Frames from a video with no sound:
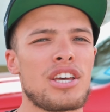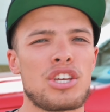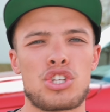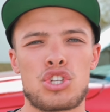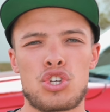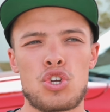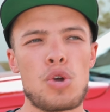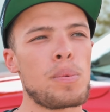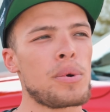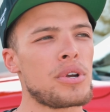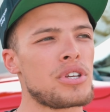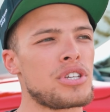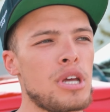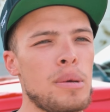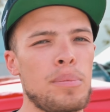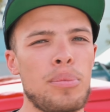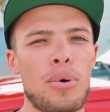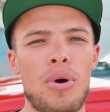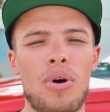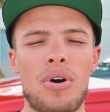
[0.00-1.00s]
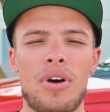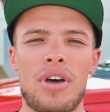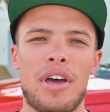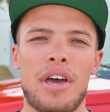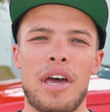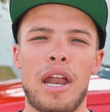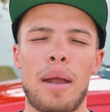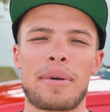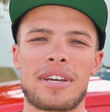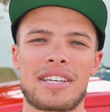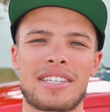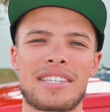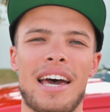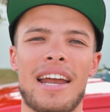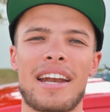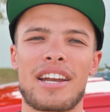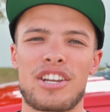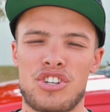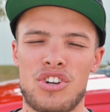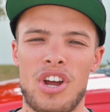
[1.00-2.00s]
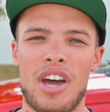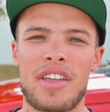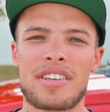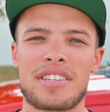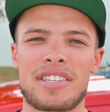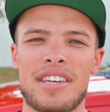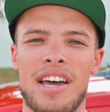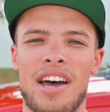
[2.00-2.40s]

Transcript: super simple, and I'm excited to try this